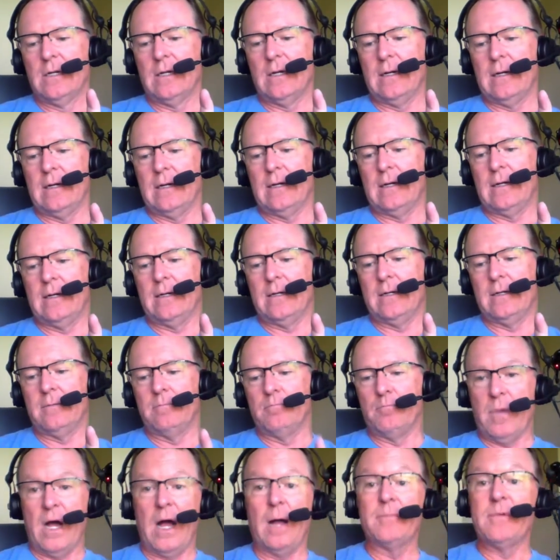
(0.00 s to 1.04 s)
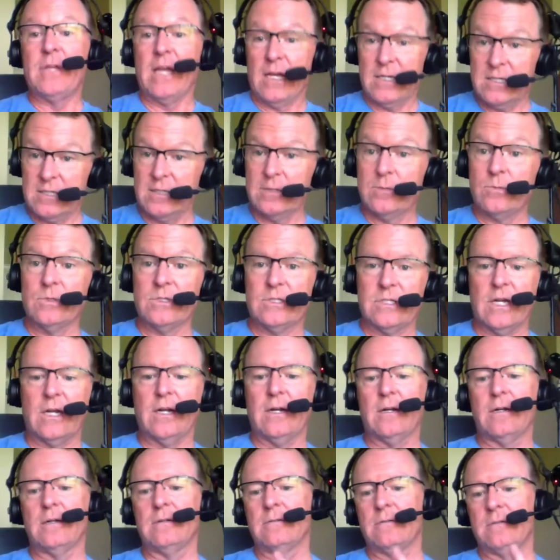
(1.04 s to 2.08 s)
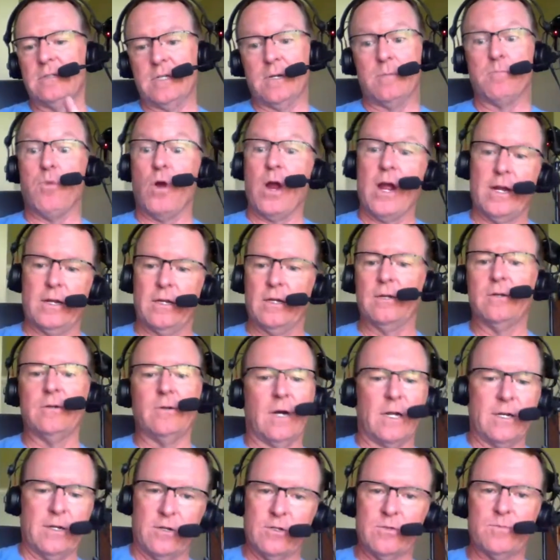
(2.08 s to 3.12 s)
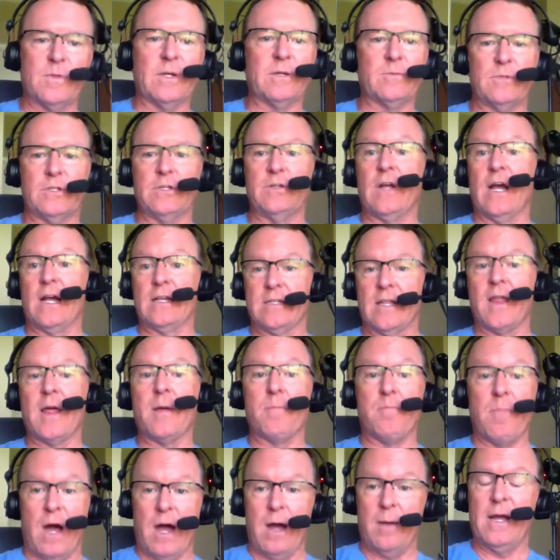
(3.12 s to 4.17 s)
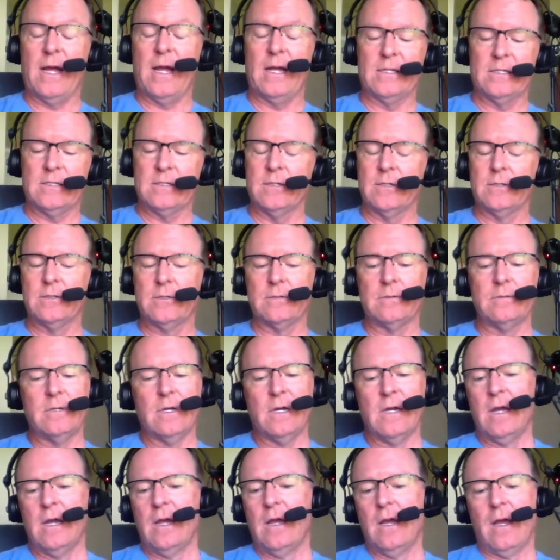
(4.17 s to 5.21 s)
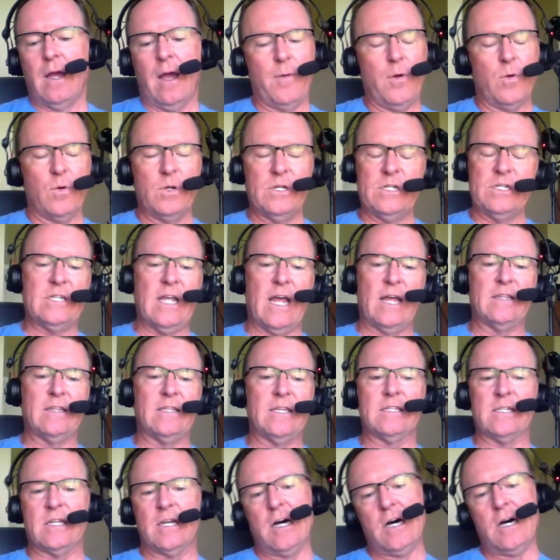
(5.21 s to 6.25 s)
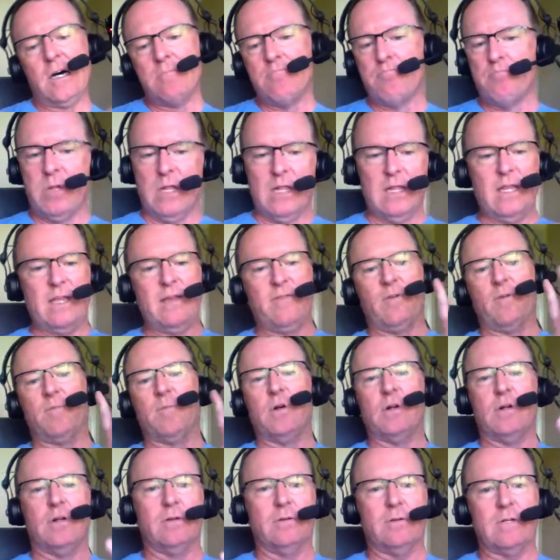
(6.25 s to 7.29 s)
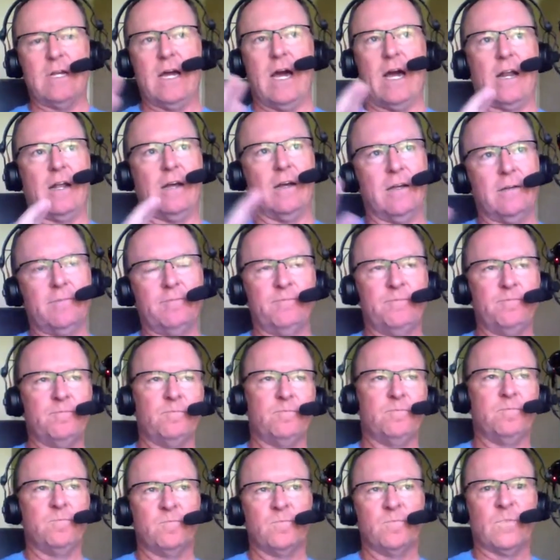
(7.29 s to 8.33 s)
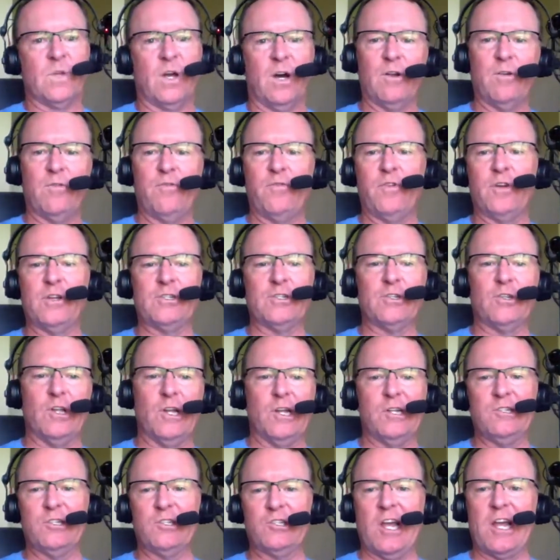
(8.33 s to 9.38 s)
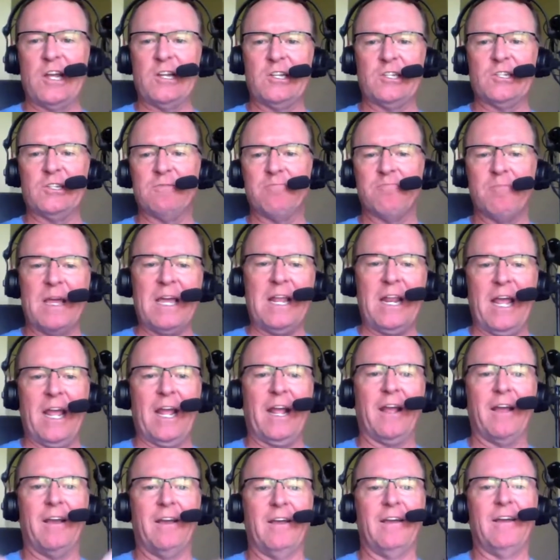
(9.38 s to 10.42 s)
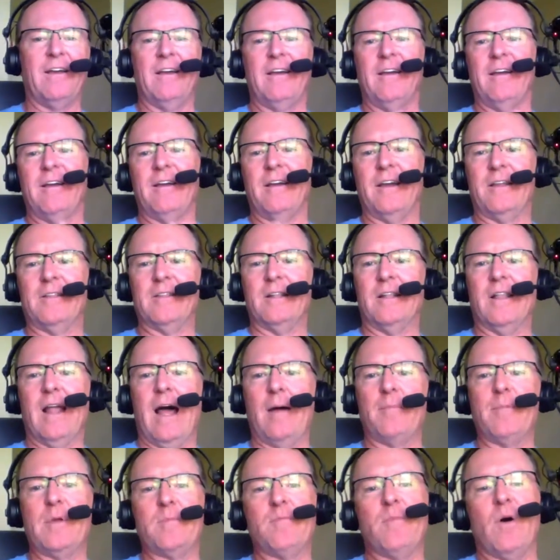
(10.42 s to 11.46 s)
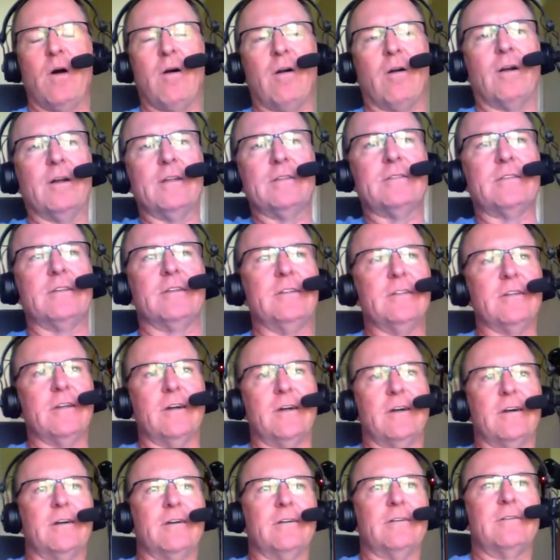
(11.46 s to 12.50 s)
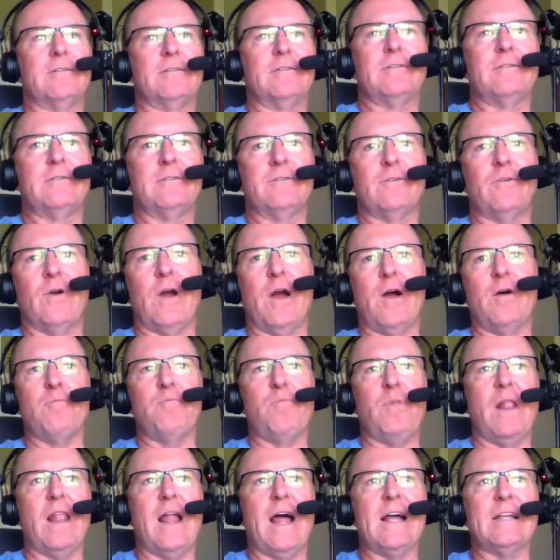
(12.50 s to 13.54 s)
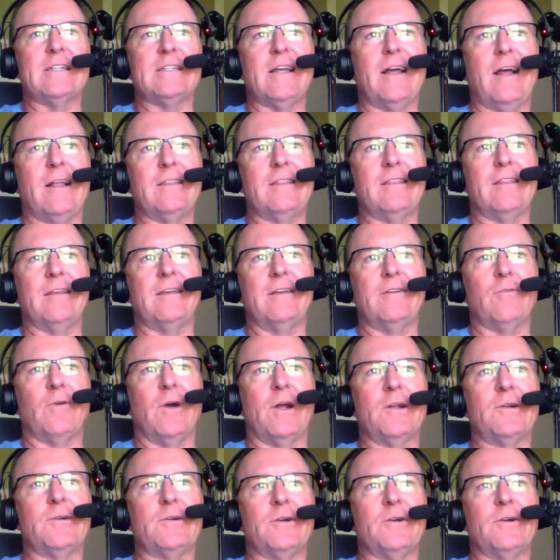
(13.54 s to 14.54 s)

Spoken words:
Bob Kessling was there, Tim Brando, who I know has been with you guys. I think Bob has too. Mm-hmm. I mean, we just had this unbelievable kind of unofficial, unsanctioned meeting in the lobby bar at the Crown Plaza, I think, right